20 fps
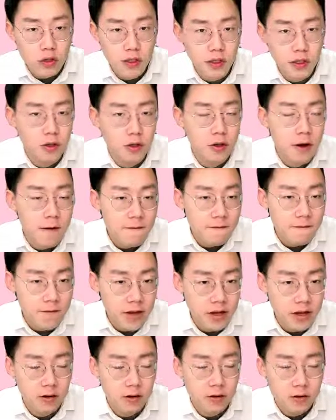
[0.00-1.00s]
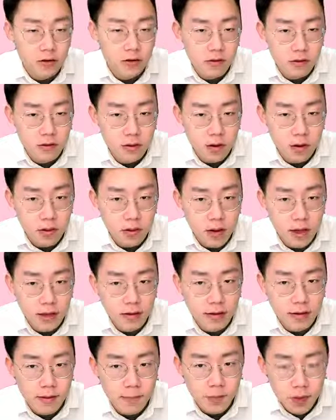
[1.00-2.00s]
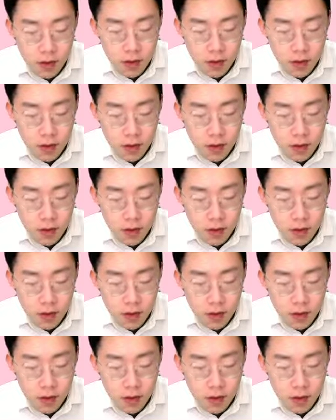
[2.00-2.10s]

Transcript: the figures, all right.